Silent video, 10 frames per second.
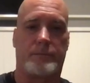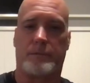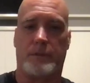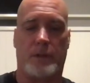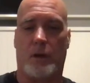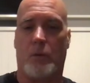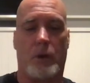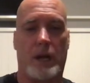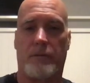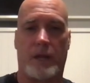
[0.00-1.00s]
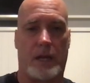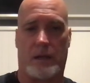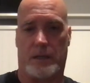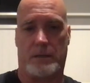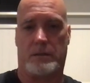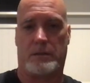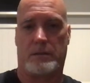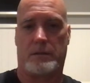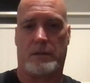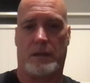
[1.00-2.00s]
whatever the hell it is.
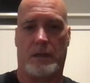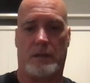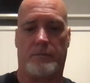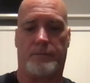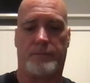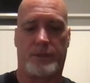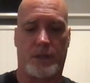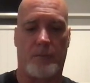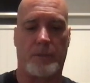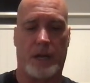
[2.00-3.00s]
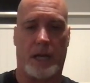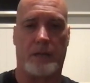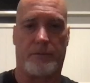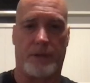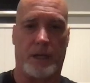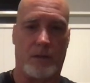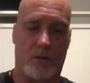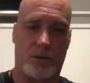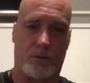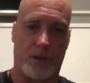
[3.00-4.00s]
Some kind of thing.
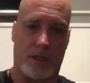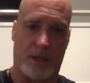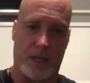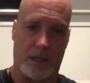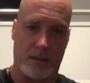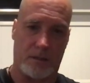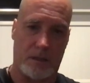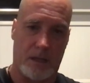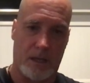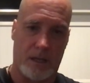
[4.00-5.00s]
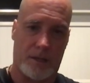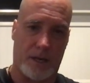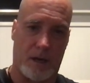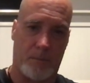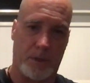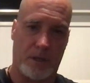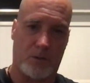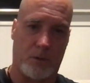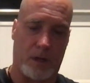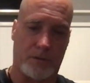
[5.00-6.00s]
Those three things. Therapy,
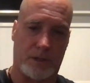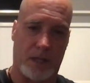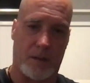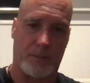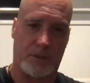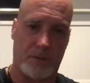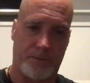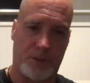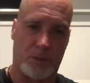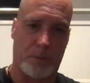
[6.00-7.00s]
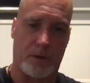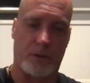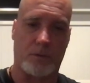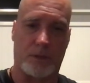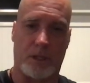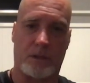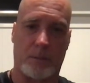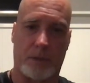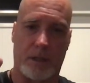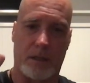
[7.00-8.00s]
12 steps, spiritual
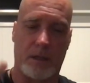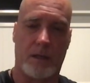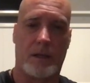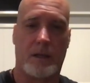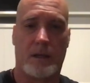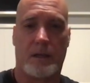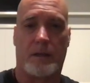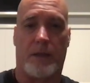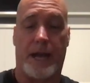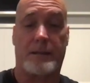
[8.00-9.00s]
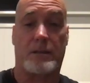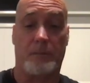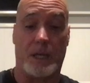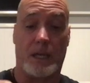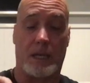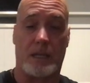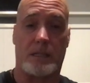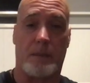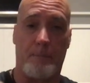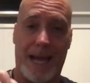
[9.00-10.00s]
discipline. That to me is
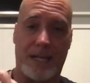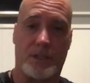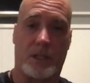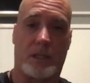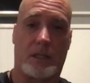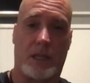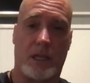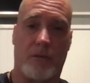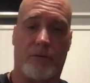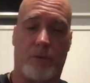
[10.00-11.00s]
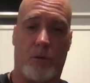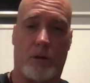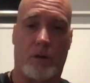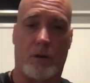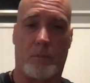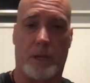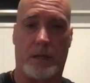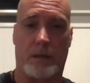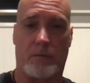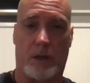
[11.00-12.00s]
the magic key for
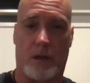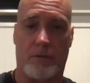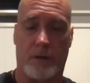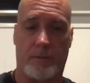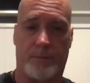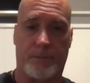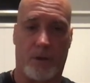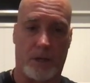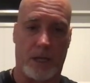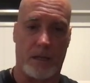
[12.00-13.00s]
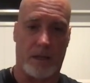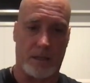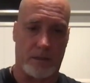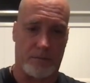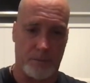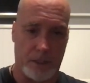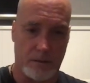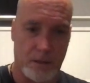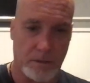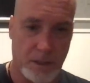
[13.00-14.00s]
codependent recovery. Okay, that's it for me.
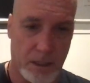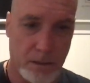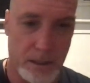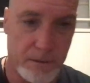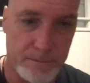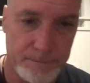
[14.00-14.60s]
Talk to you guys later.